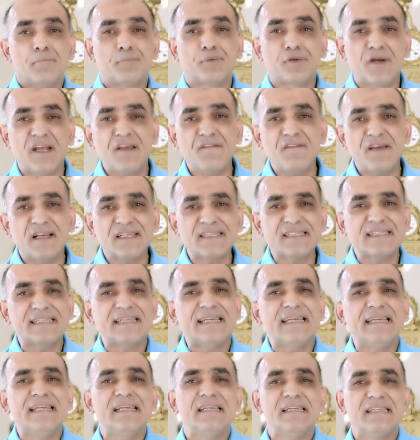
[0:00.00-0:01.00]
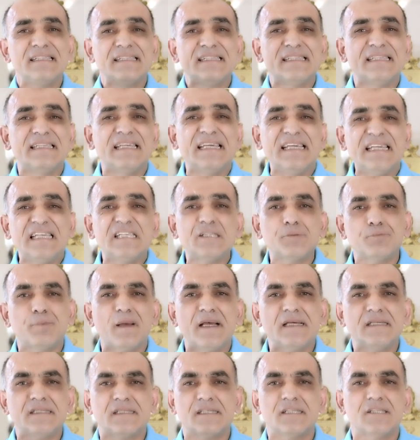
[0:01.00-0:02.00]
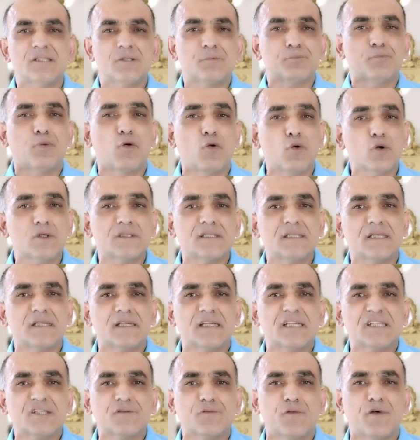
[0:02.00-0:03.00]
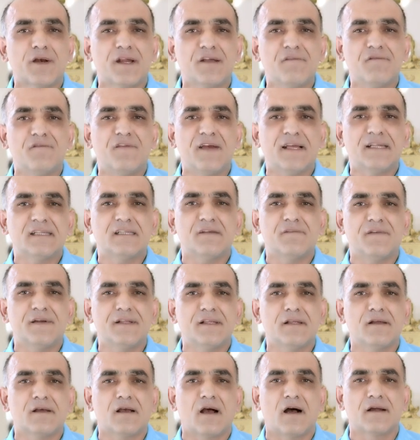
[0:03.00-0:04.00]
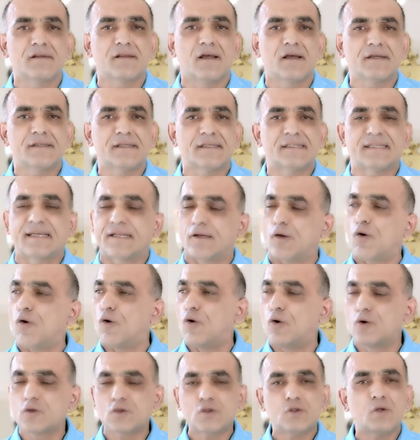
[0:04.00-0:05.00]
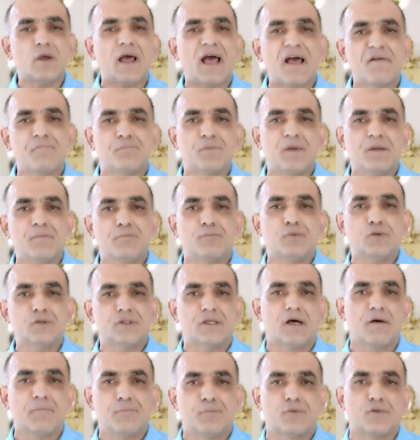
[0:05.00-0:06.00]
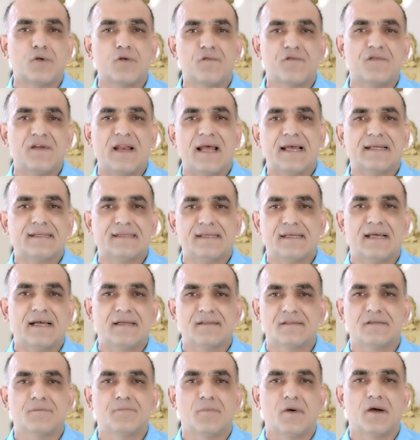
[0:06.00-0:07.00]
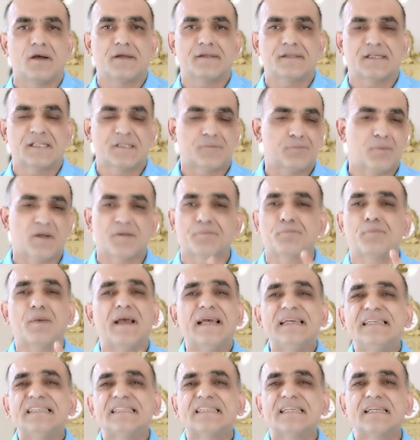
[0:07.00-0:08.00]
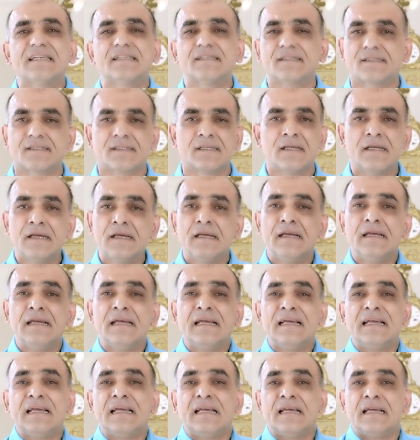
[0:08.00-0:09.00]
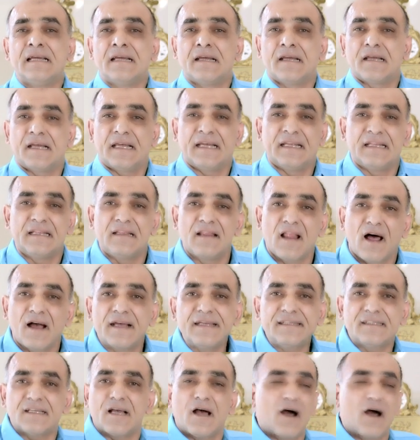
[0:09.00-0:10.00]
Previously, these patients posed the risk for infective endocarditis and ought to have been put on prophylactic antibiotics, but patients in light